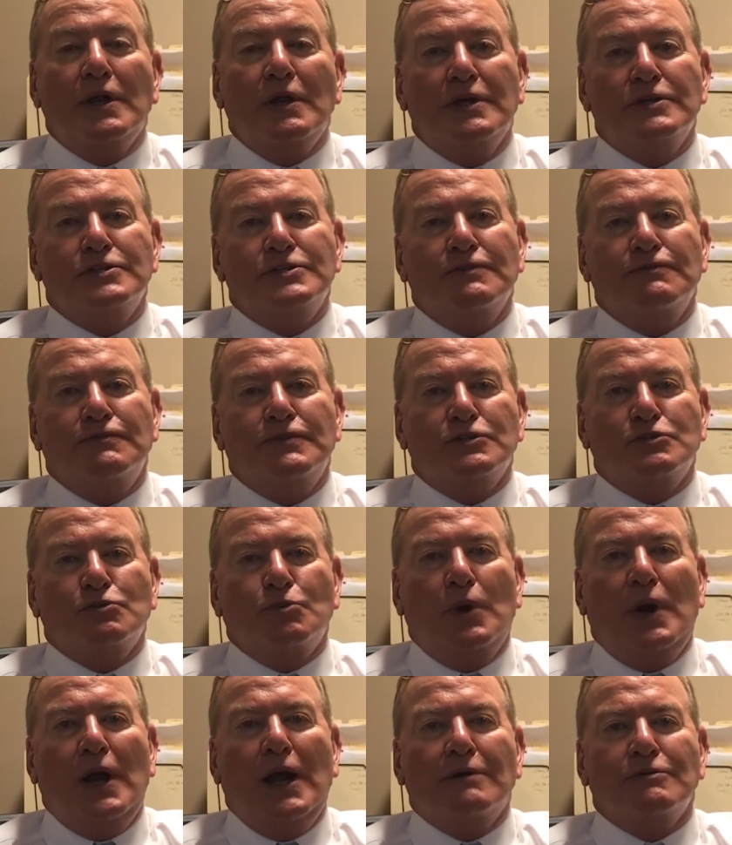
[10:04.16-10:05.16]
this if this
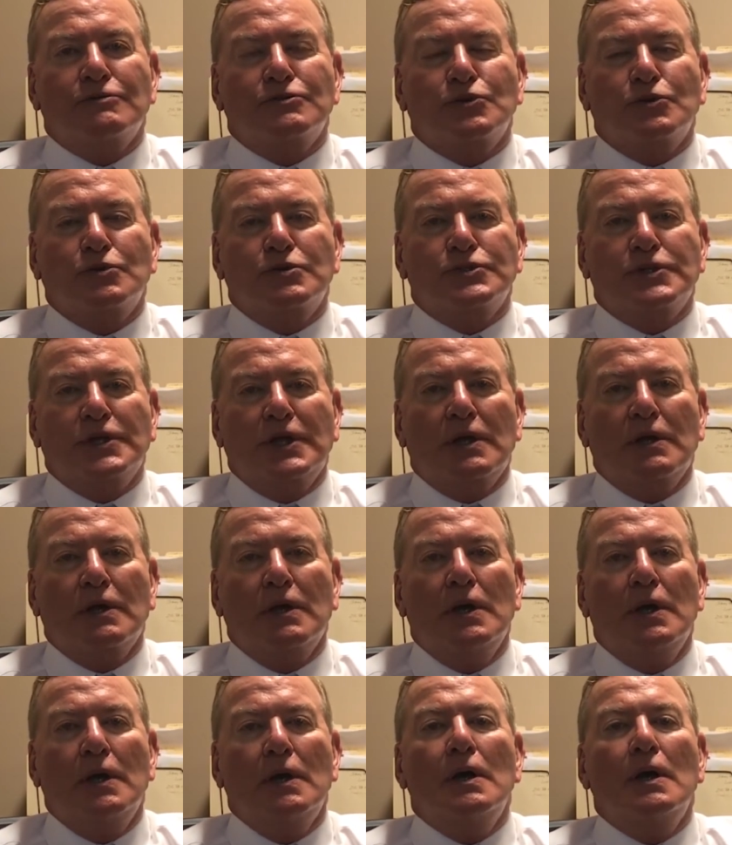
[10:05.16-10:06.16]
were outsourcing.
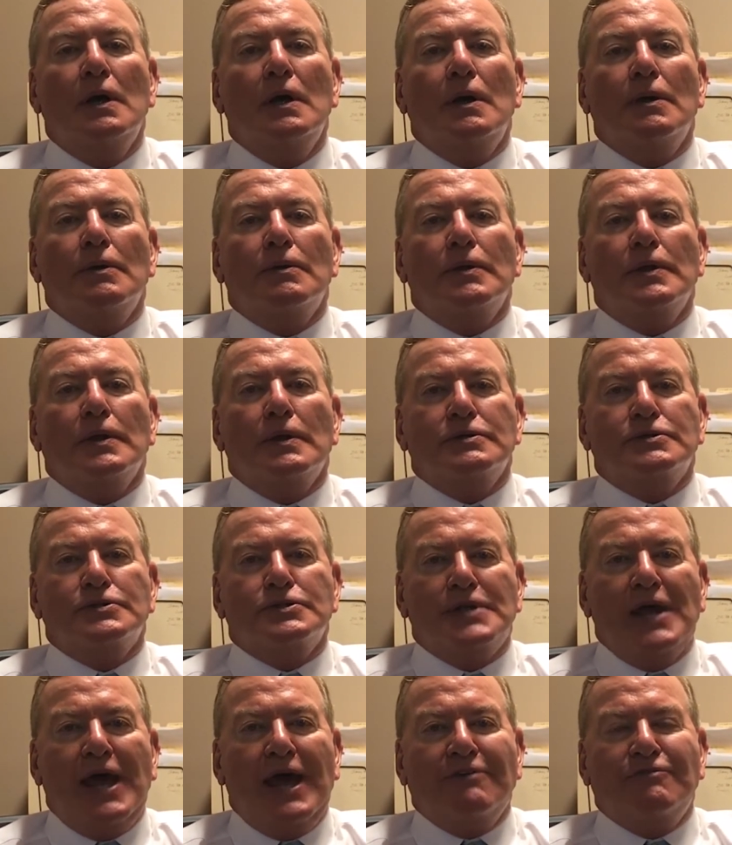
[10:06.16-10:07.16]
the
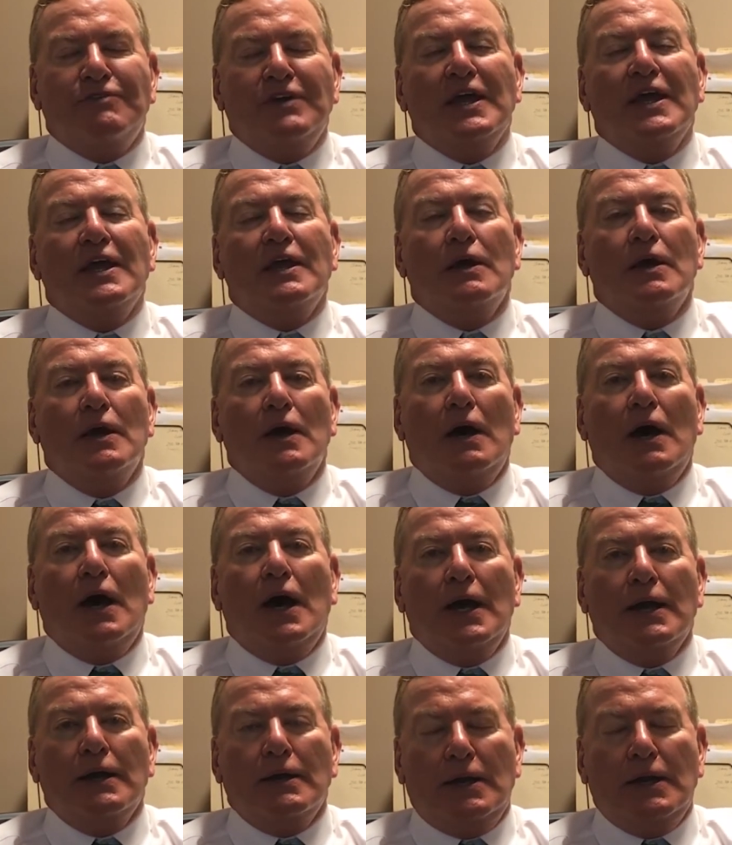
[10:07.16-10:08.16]
staffing
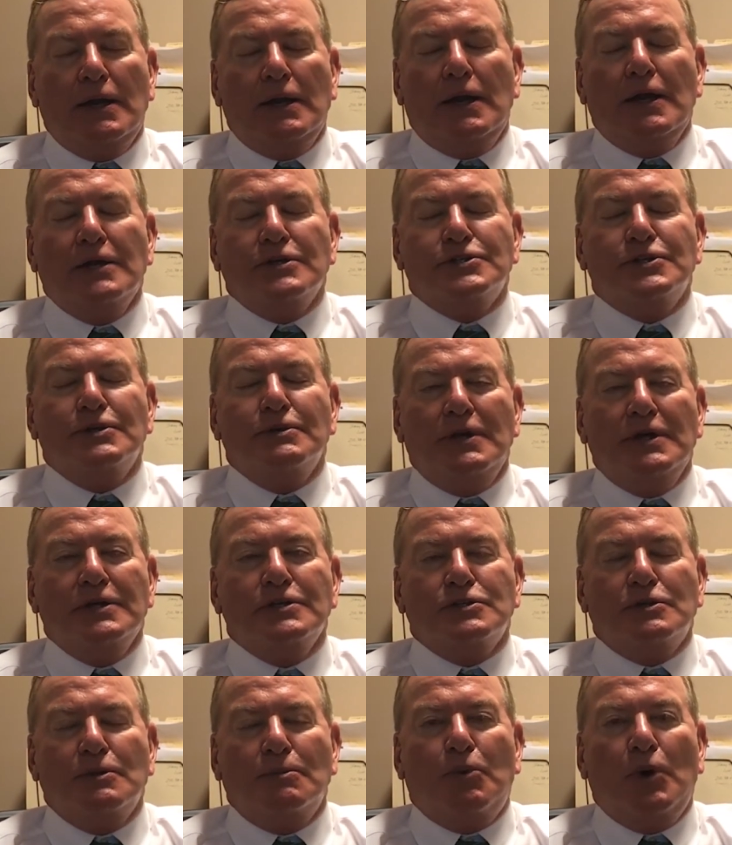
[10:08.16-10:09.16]
is
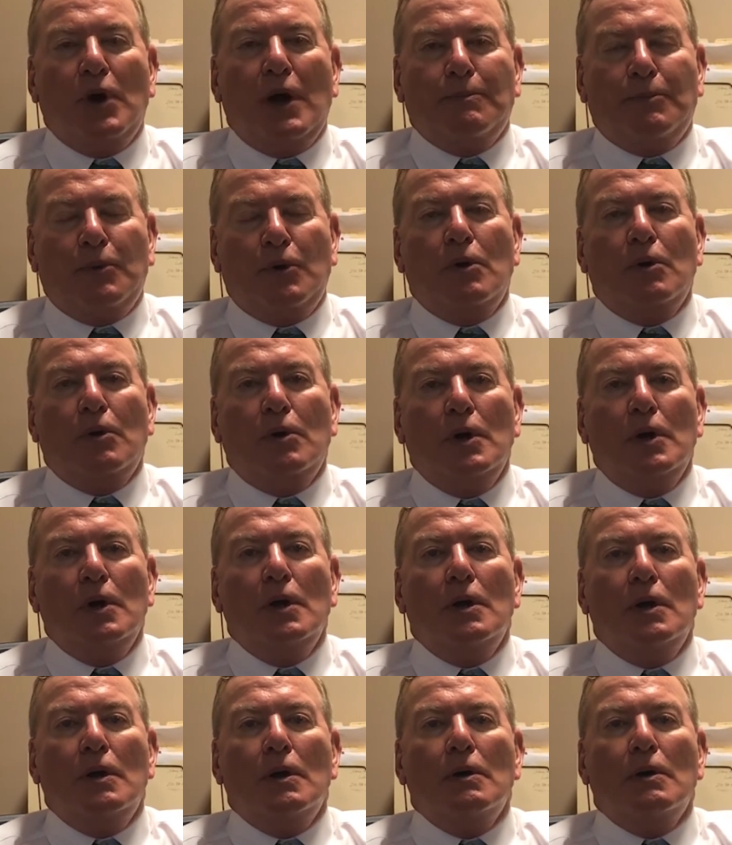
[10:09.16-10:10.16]
the proper
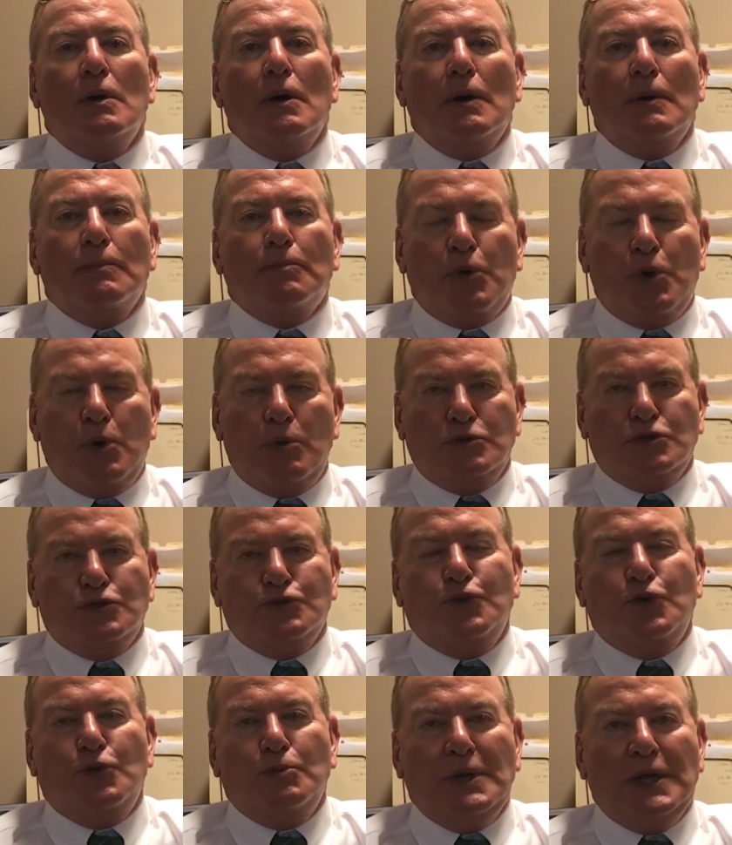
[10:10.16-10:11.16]
approach
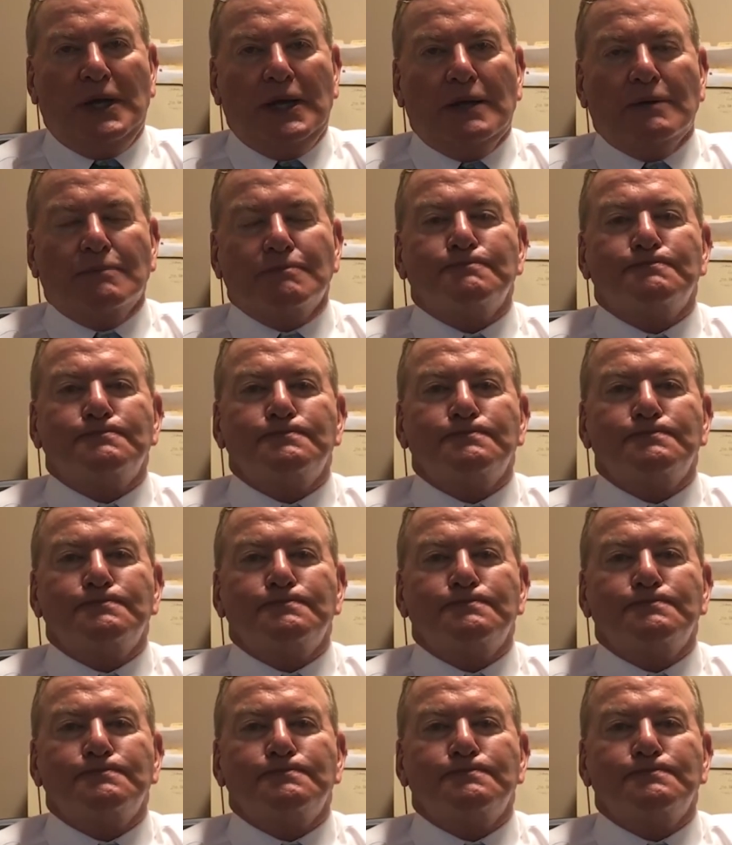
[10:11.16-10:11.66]
for me.